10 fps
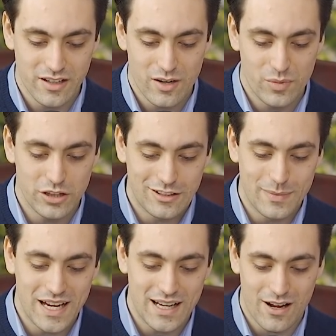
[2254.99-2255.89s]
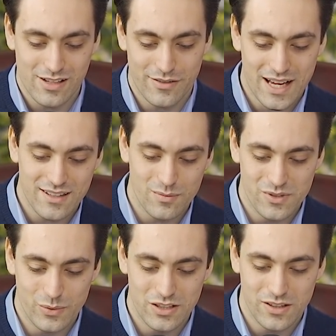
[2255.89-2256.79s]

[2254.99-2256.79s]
but you are made out of atoms which